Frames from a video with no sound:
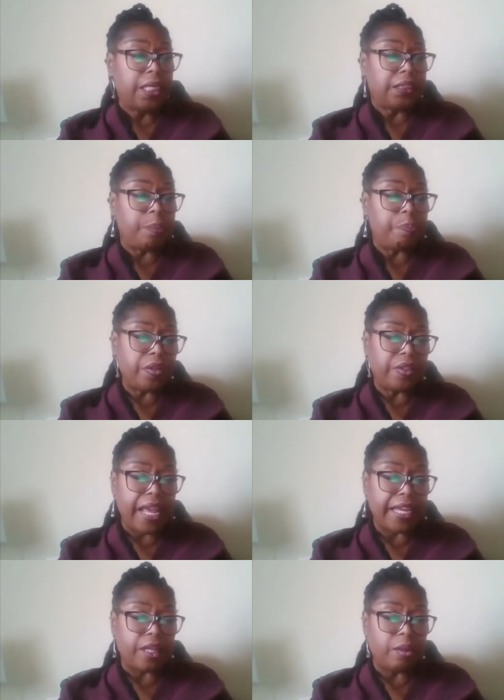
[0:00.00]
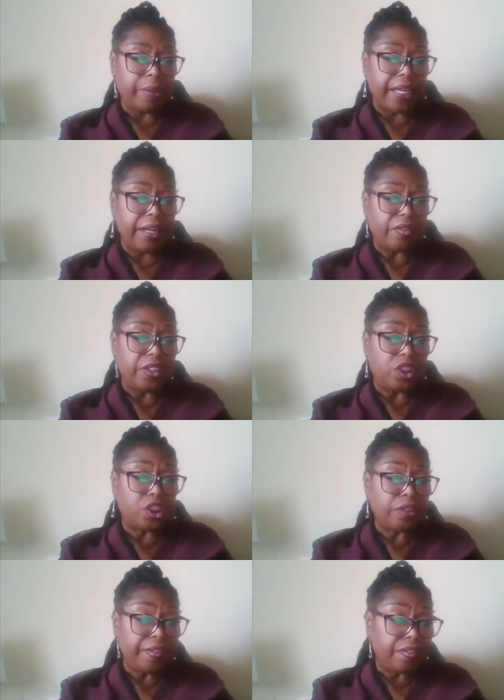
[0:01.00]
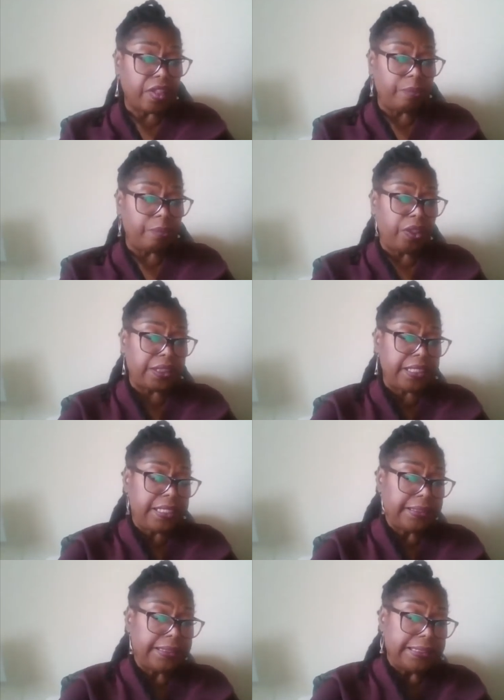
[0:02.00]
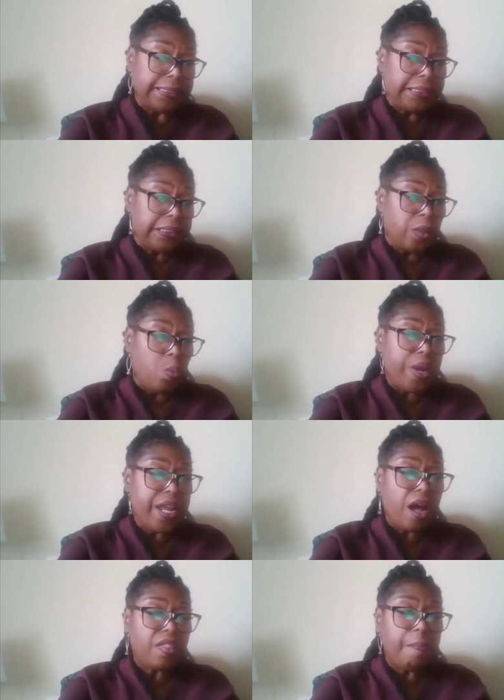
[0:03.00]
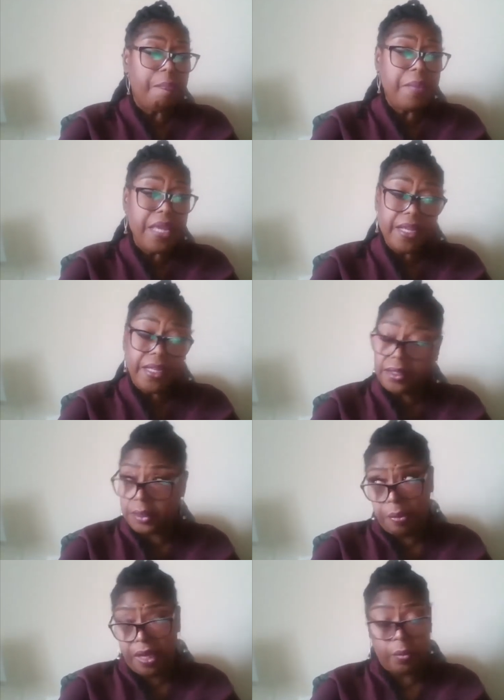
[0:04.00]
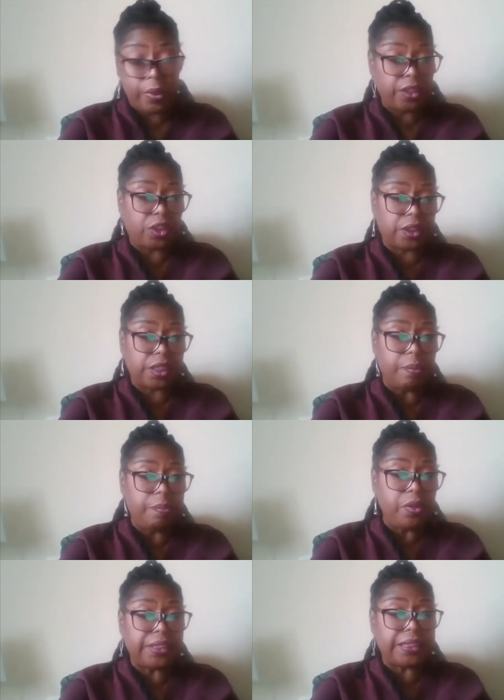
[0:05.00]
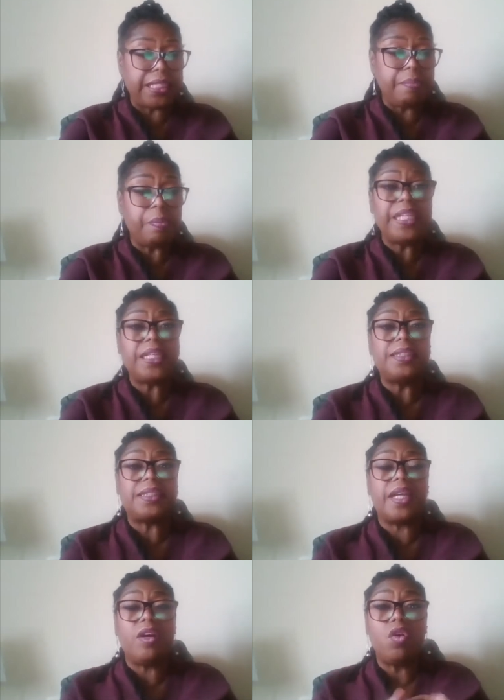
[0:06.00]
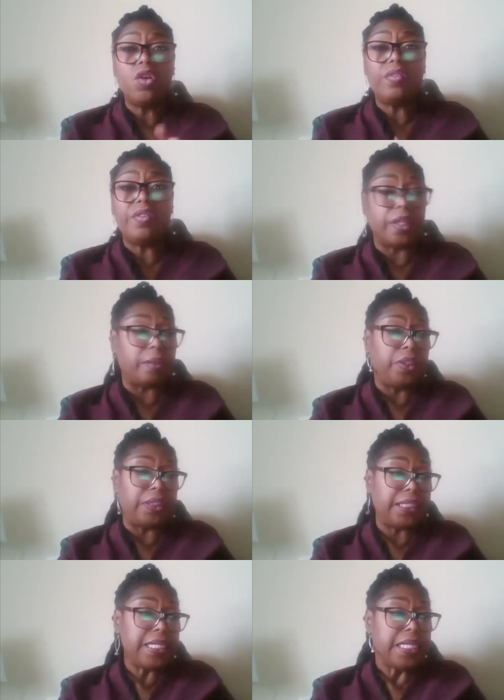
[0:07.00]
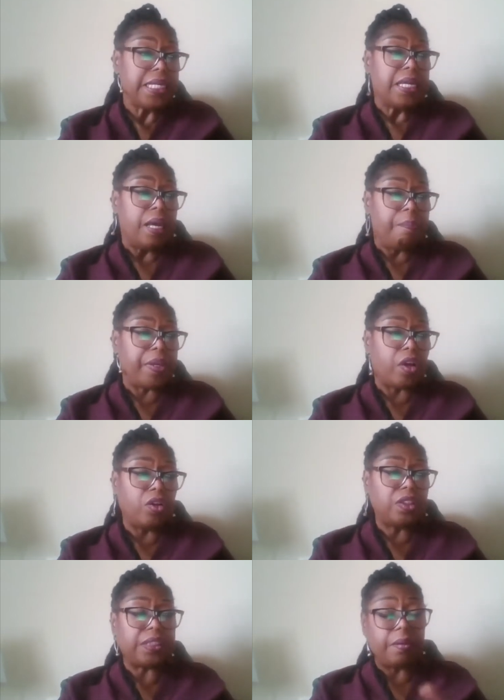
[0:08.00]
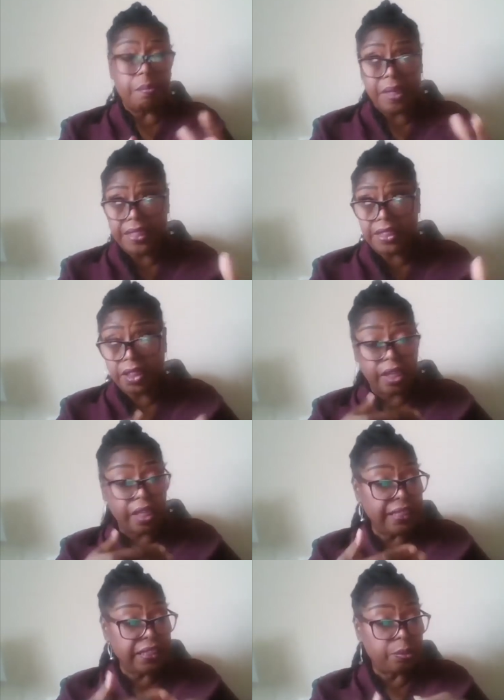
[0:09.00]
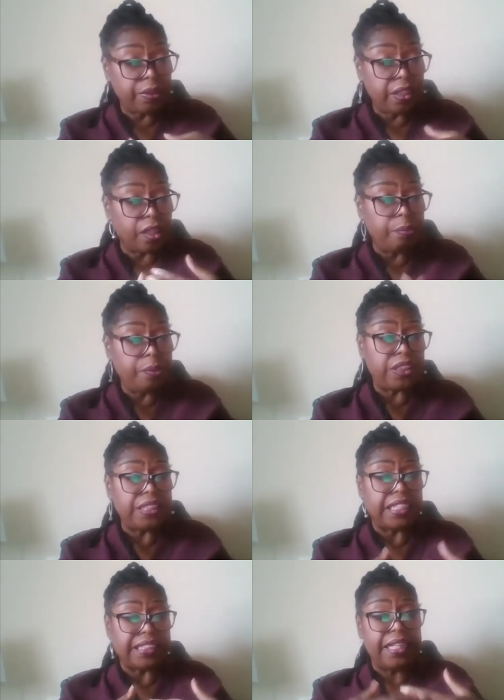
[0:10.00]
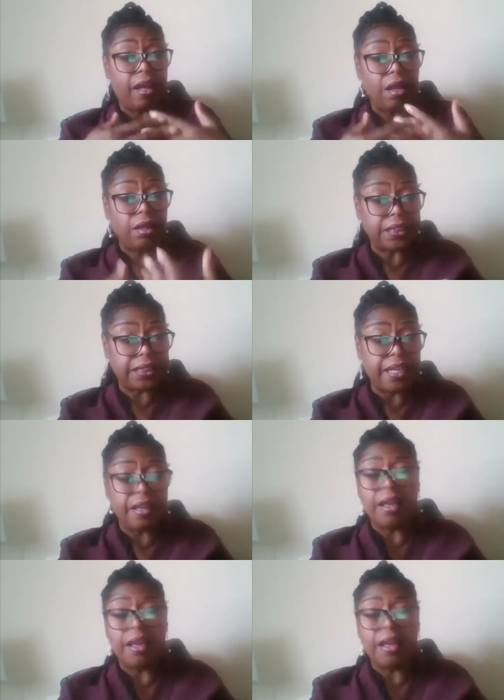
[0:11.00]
to build the economic health and strength of the community we are the means by which the community money can stay longer in the community because the money circulates within the community, thus enhancing